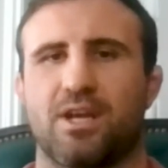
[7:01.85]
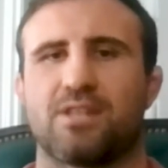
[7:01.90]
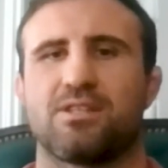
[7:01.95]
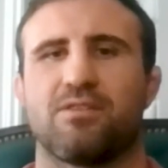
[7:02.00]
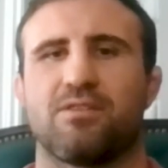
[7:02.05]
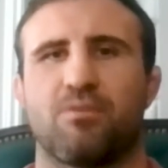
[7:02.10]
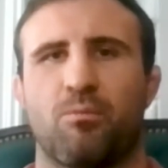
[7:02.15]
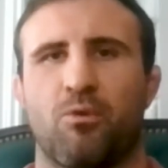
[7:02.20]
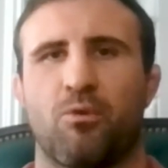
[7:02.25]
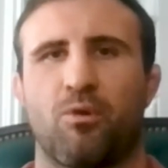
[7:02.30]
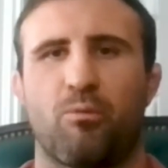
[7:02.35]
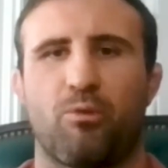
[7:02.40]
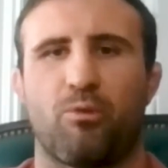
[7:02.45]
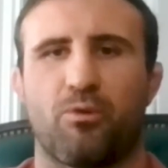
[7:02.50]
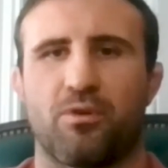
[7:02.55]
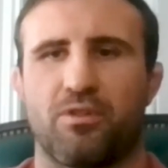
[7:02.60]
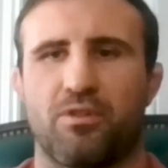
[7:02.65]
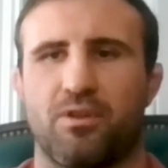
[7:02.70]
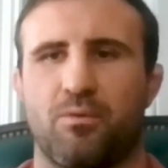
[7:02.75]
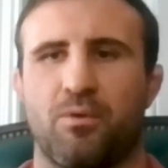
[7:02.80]
that's even more
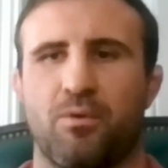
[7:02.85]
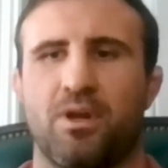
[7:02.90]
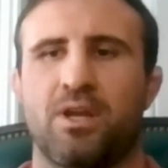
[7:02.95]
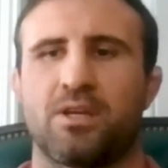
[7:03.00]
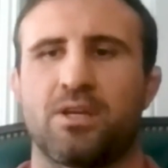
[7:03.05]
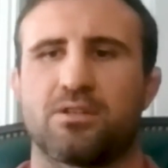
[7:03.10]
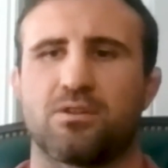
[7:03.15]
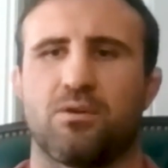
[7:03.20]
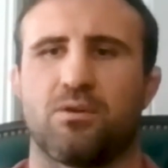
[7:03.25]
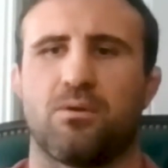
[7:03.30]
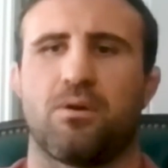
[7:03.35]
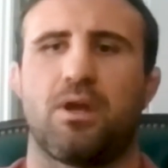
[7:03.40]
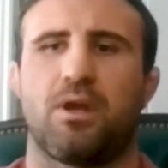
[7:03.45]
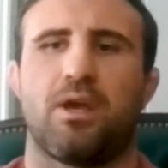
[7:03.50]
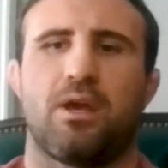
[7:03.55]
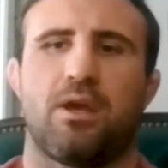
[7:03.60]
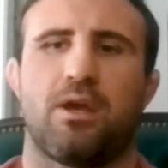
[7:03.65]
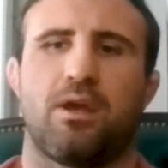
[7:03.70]
important than winning. So,